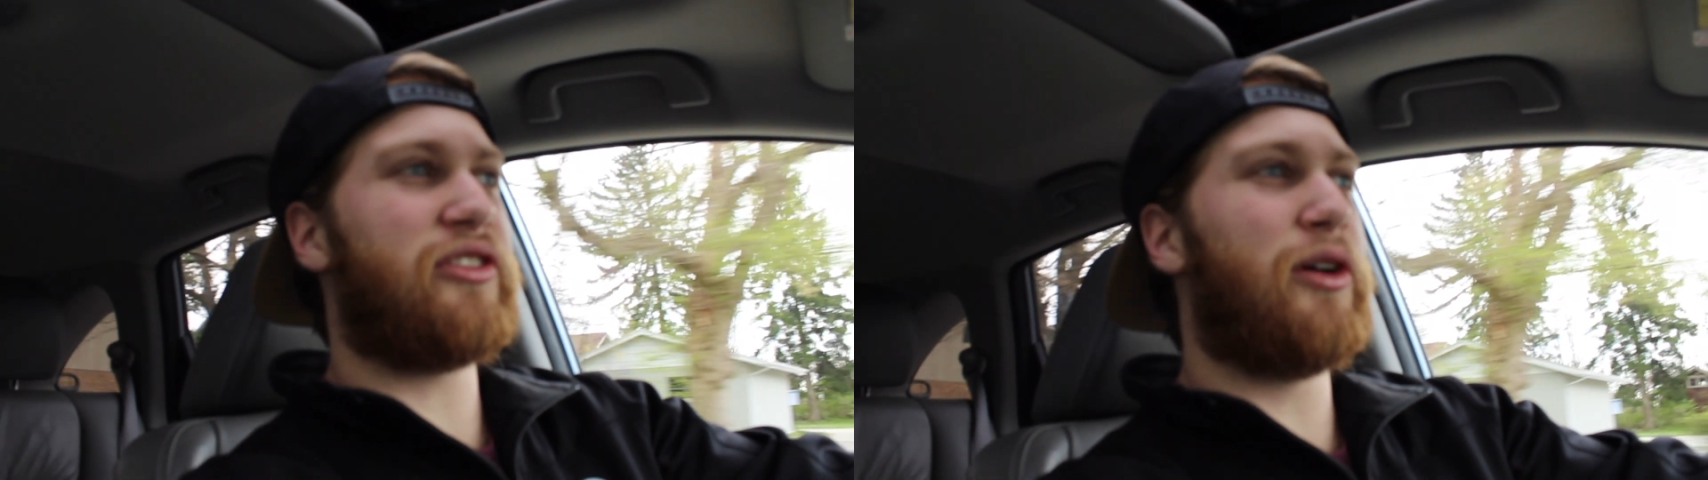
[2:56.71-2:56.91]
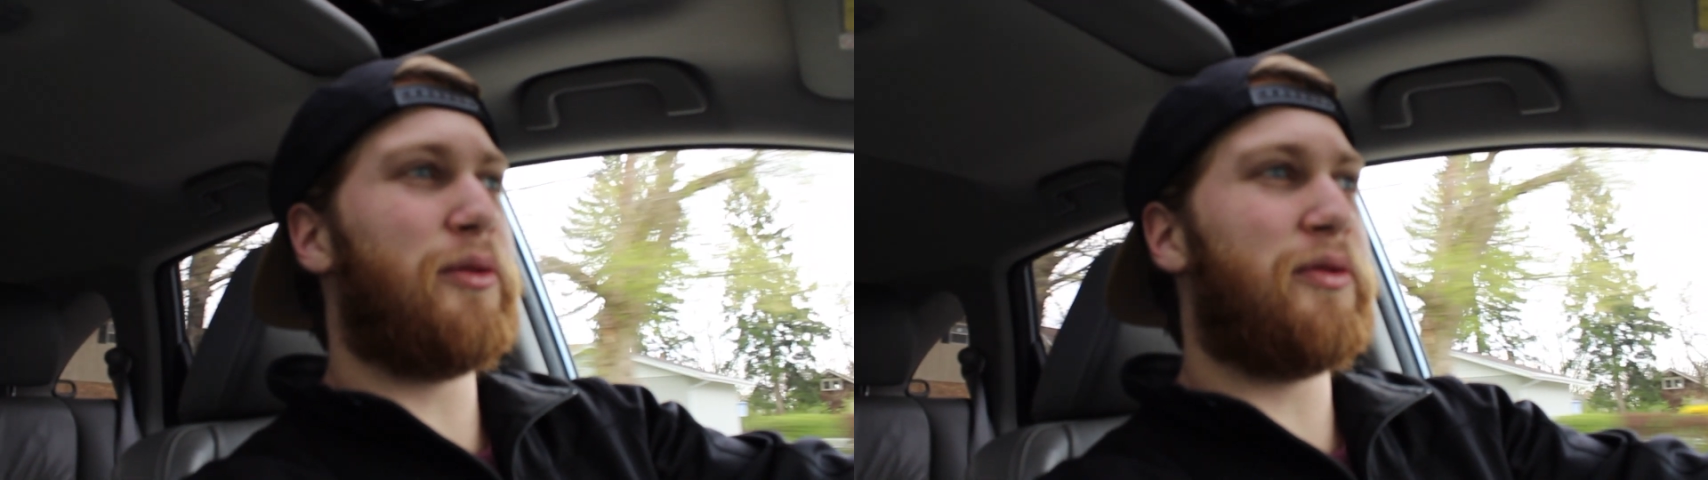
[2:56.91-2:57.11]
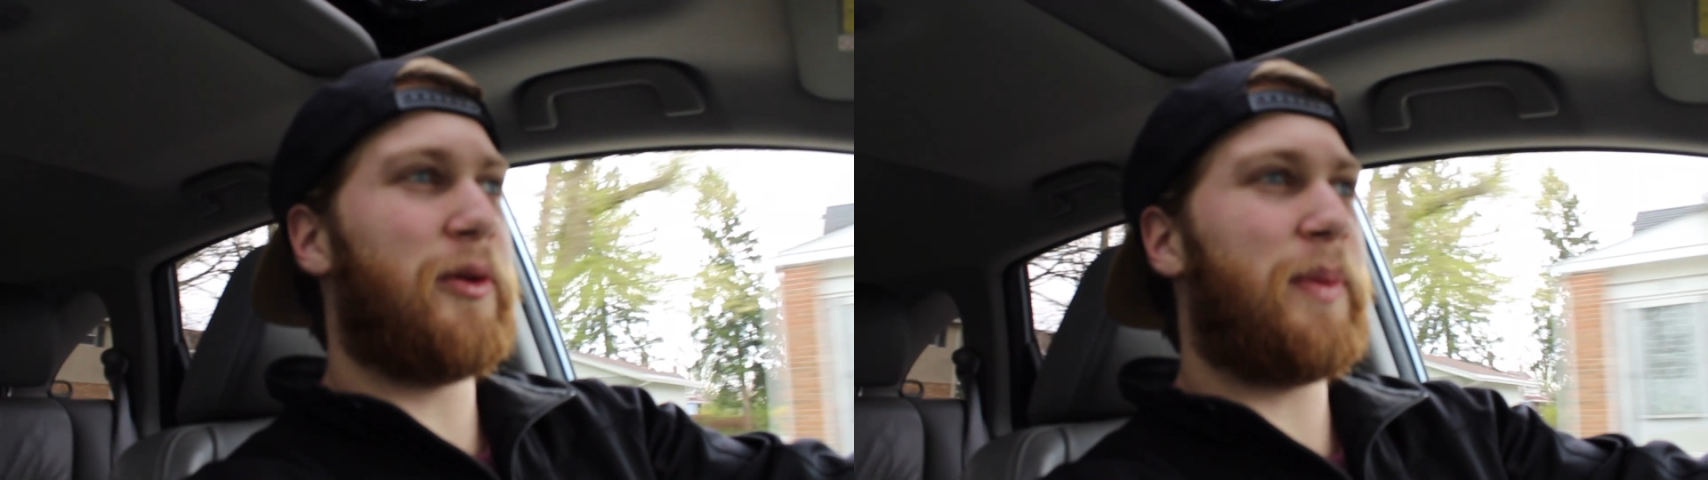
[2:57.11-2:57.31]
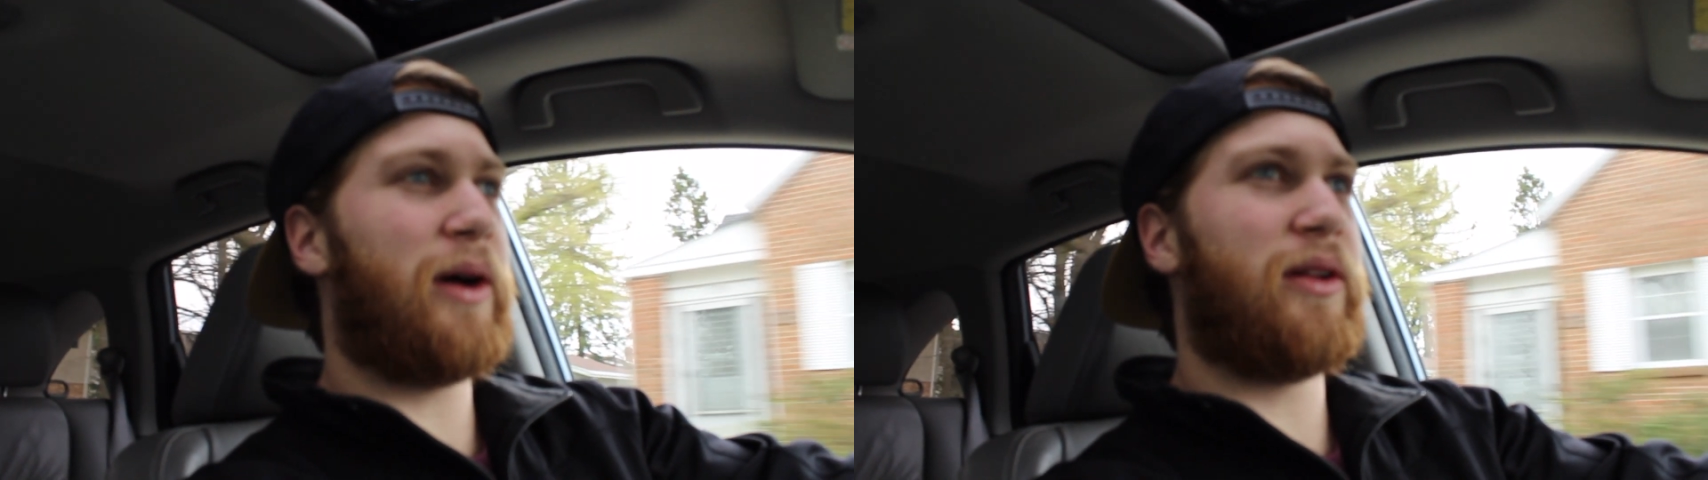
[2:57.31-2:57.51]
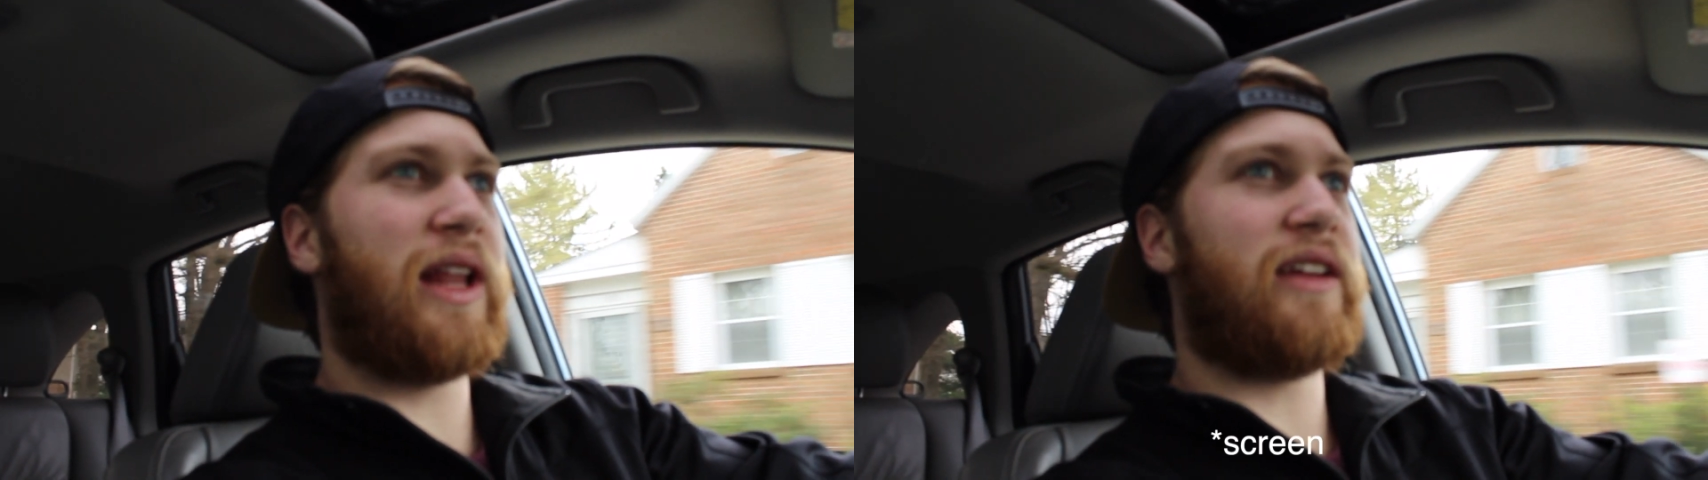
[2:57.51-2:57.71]
no flip
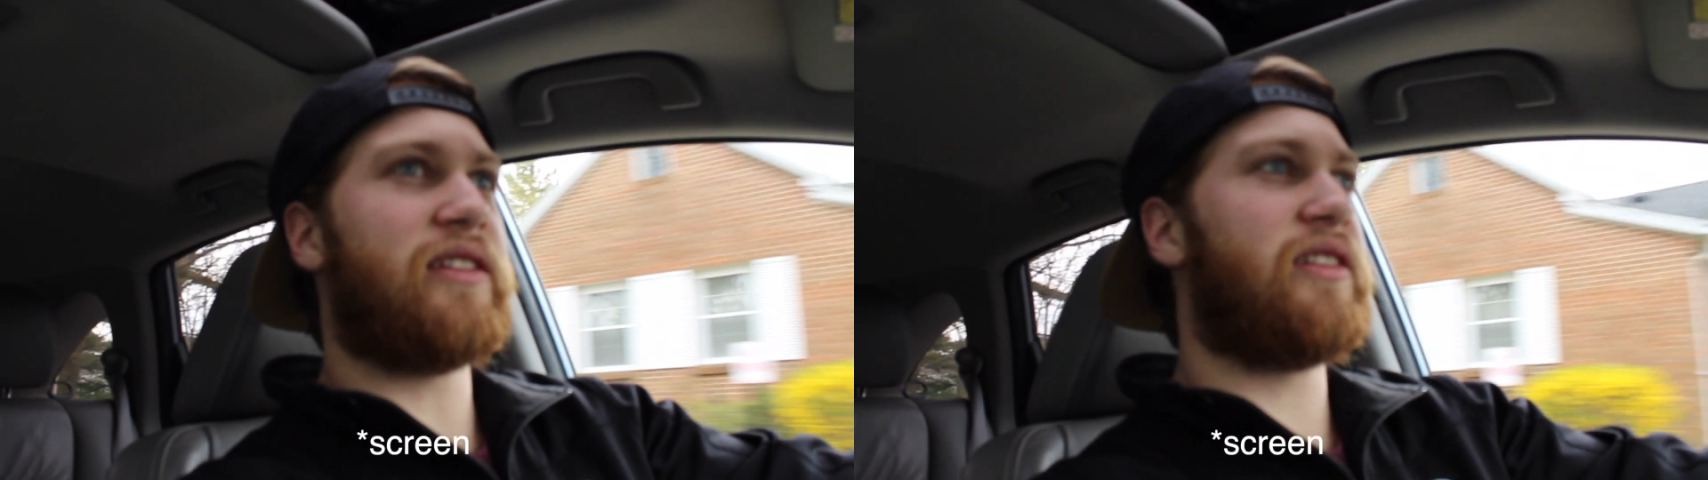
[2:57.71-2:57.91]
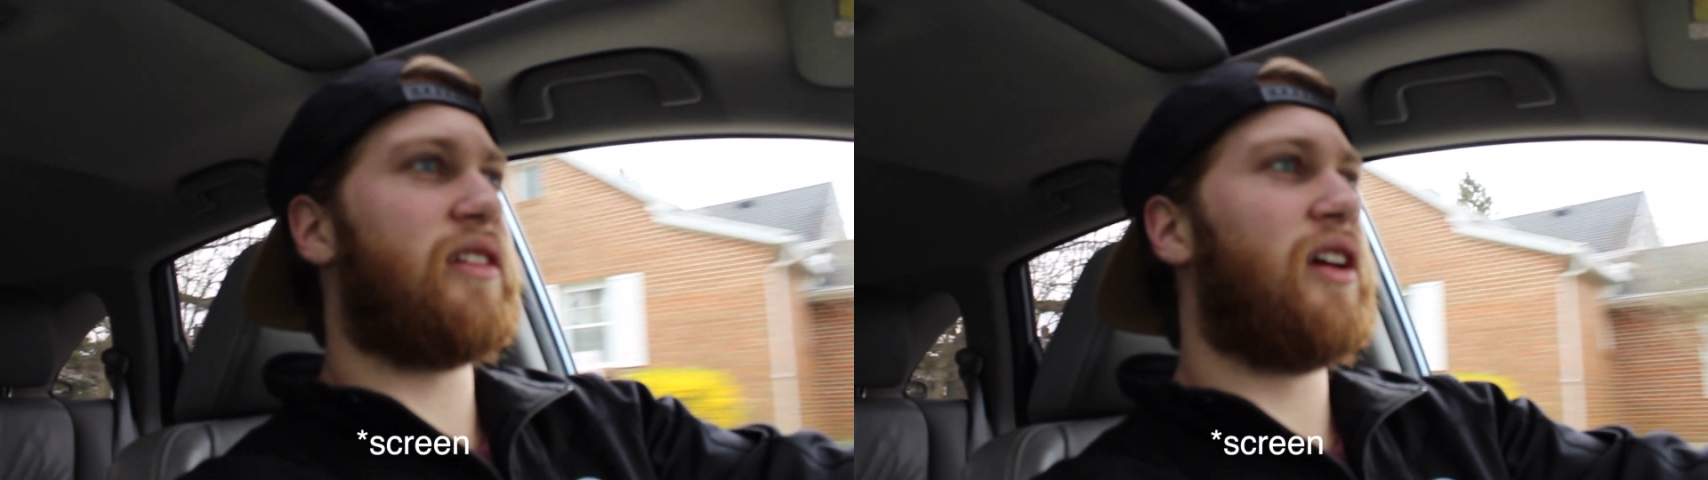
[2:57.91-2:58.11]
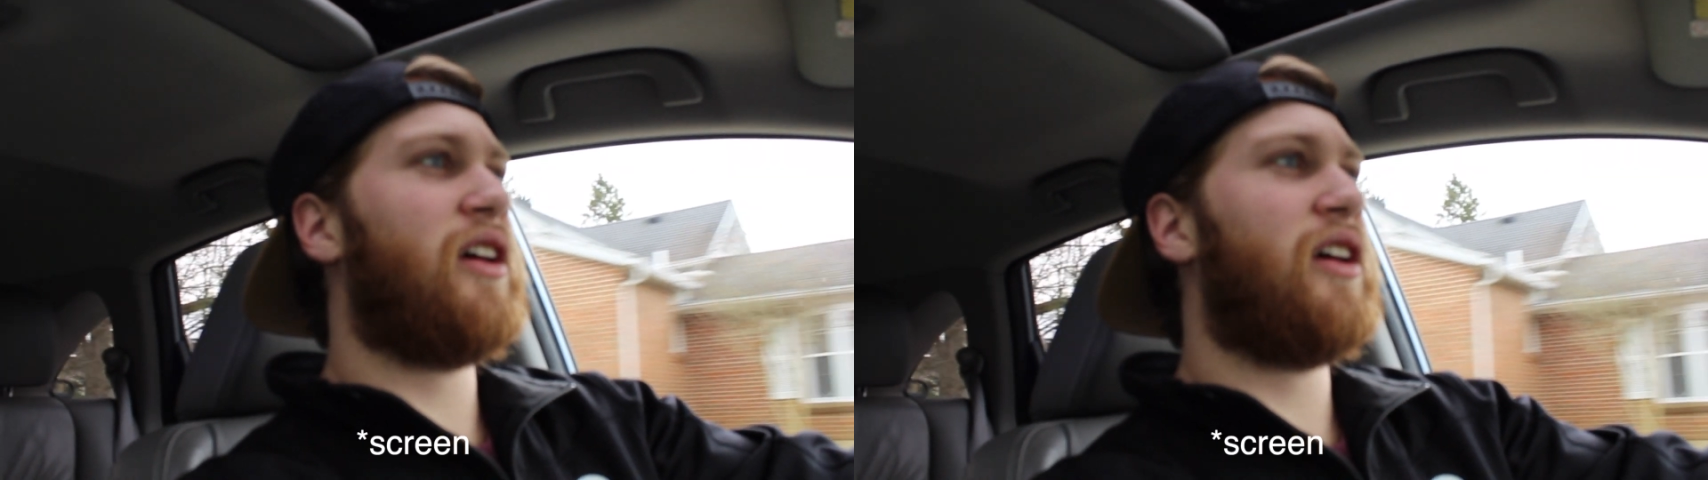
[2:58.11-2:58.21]
out lens.